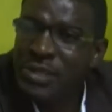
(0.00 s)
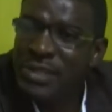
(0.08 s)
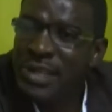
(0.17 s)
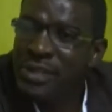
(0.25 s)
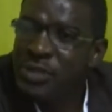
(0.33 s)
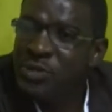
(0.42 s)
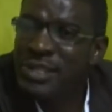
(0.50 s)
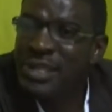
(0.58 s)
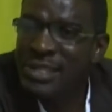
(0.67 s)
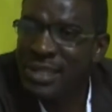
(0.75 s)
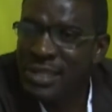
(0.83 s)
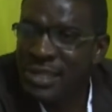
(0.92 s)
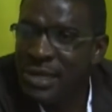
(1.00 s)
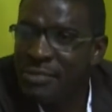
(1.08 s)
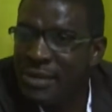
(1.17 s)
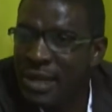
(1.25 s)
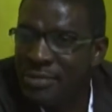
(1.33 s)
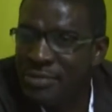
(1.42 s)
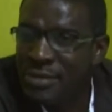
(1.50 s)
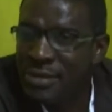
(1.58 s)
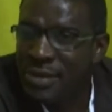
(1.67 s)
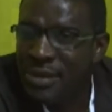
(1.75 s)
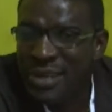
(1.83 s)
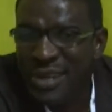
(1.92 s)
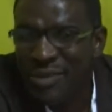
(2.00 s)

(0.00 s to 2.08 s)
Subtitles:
to Mr. Jack, a leader within the